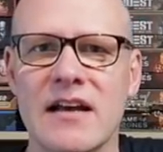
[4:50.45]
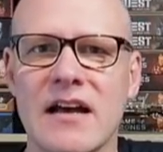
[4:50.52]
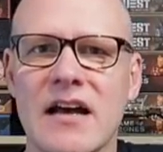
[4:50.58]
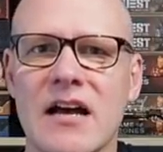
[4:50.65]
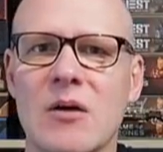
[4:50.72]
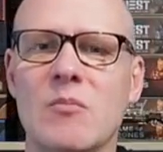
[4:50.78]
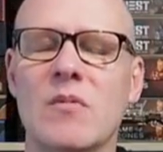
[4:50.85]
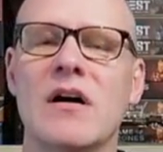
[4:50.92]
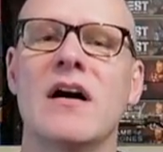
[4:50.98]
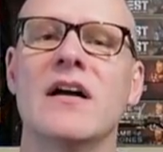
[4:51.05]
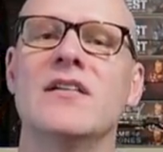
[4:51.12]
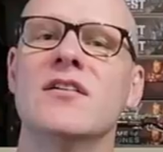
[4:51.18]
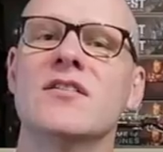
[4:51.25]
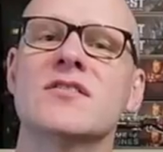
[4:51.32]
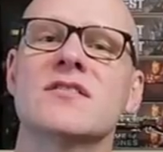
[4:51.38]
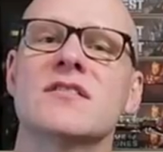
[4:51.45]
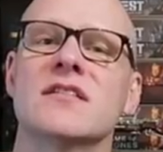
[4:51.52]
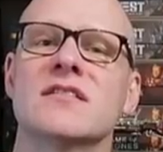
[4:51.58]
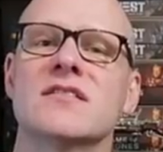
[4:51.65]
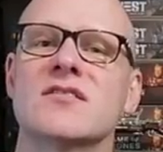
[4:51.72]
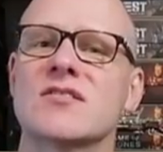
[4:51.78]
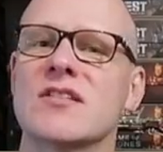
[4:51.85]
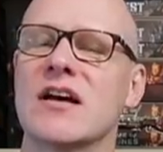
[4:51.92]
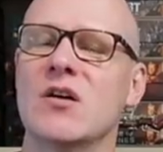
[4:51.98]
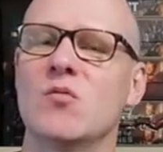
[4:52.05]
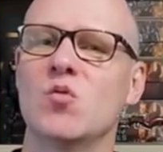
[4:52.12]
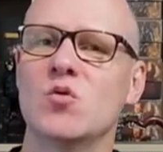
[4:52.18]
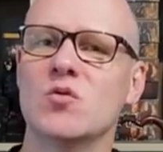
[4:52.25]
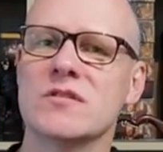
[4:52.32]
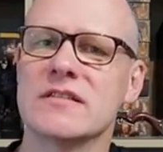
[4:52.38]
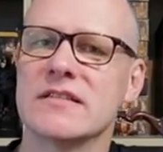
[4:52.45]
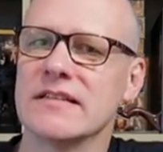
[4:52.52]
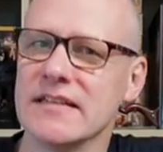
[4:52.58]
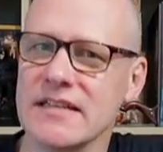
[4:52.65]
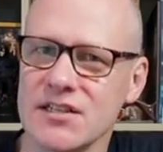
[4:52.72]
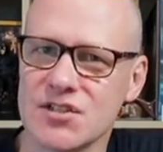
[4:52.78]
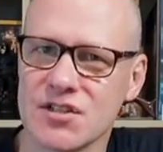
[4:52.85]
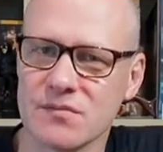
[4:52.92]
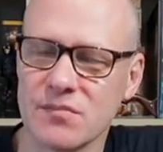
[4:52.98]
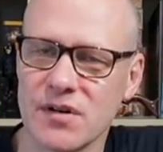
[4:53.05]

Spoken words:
I noticed that Star Wars Legion